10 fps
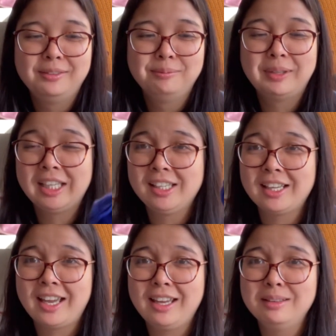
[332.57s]
Making
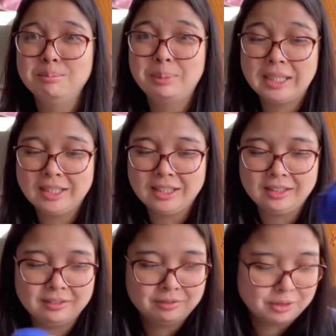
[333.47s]
a
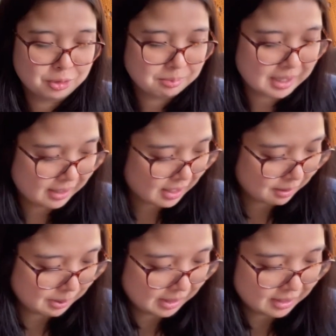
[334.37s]
beanie for my
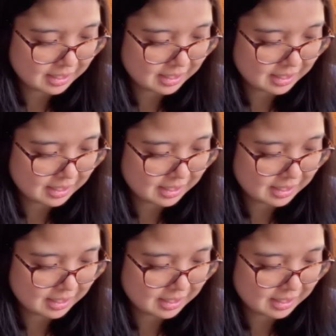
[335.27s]
hubby,